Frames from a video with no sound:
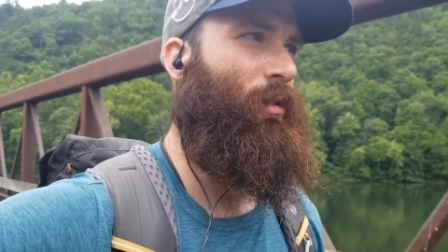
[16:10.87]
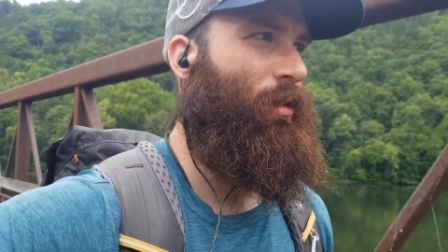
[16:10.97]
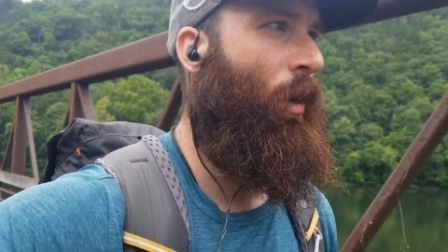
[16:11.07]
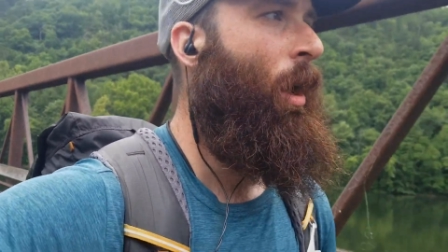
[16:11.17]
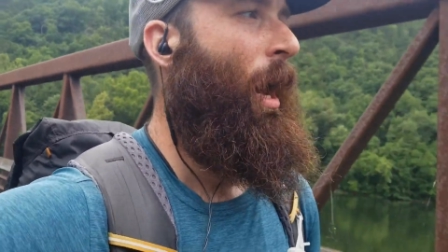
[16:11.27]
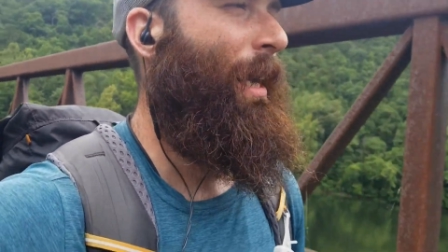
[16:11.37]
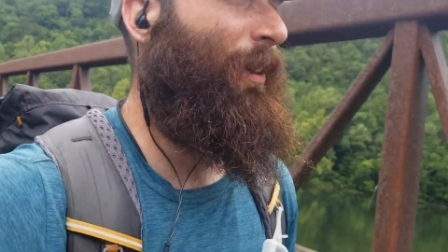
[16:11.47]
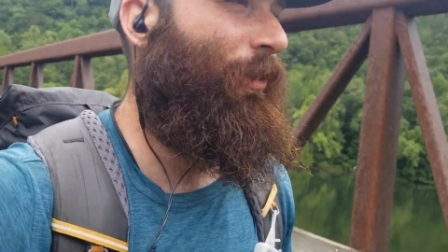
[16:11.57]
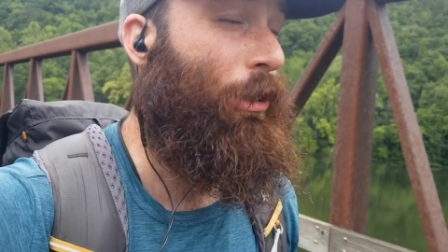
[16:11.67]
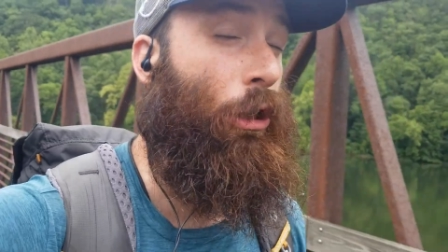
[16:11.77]
So I
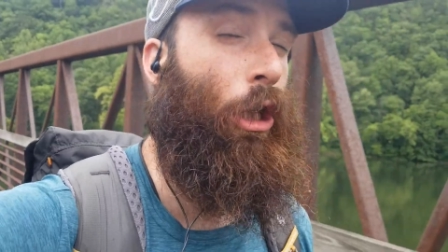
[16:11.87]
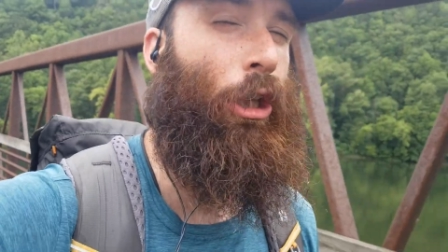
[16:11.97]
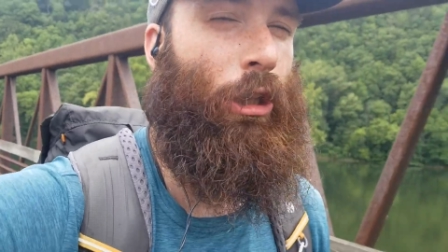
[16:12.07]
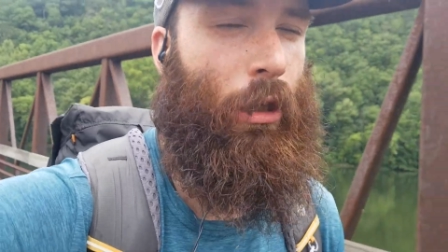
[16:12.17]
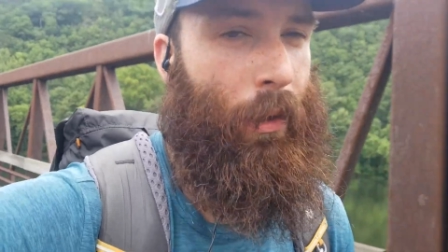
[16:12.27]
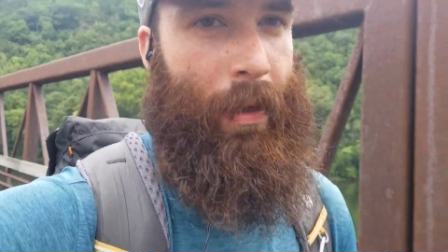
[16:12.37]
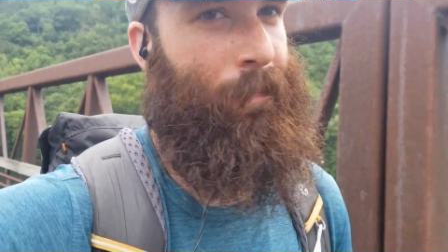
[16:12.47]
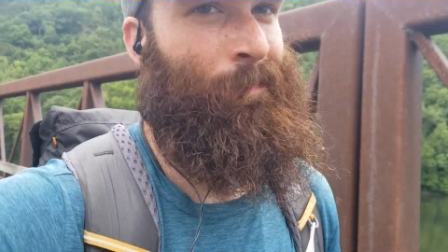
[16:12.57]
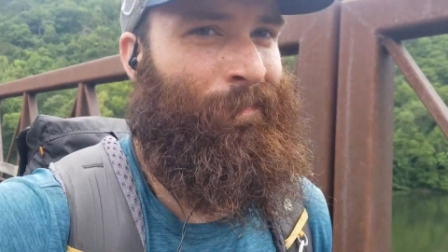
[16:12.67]
definitely could do it,